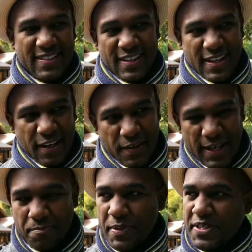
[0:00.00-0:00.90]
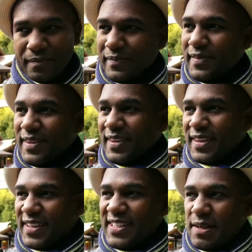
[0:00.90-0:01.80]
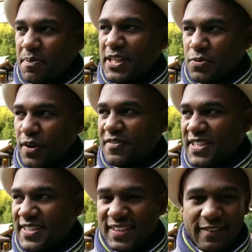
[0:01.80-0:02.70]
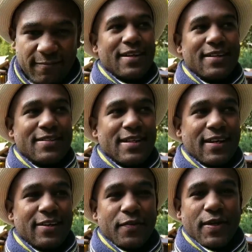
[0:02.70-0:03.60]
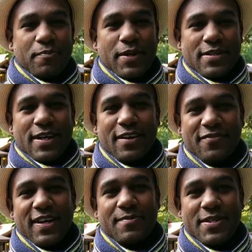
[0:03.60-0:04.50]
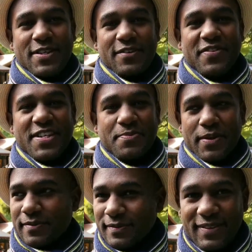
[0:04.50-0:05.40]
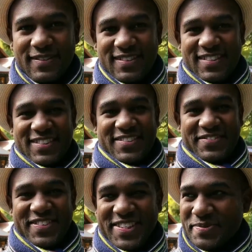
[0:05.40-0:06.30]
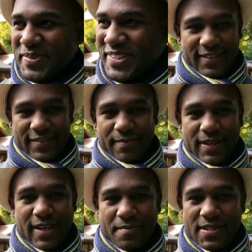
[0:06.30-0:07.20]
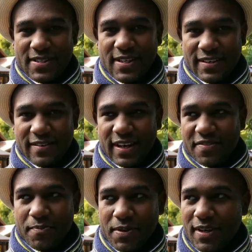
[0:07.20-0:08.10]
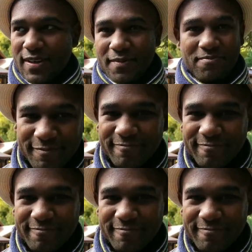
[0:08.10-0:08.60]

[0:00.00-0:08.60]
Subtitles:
You can look at pictures. It's a place worth visiting. Sadly, the only place you can find me is on Facebook. It's on Facebook. My name is Ravi Budhooram.